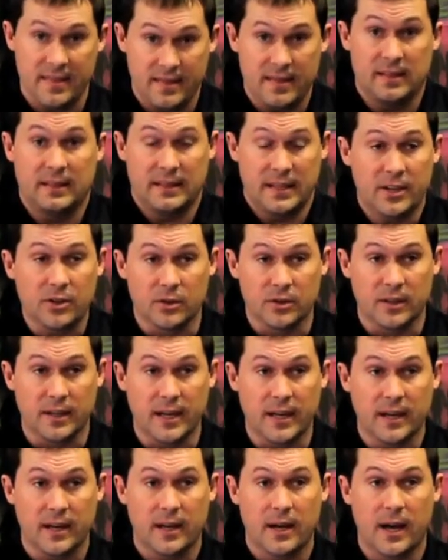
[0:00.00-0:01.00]

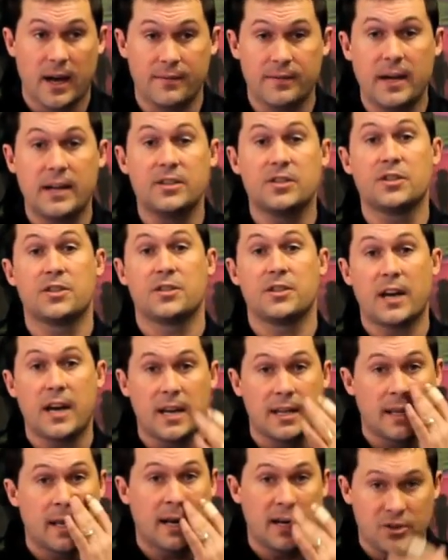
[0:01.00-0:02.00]
Literally, I'm not just saying that.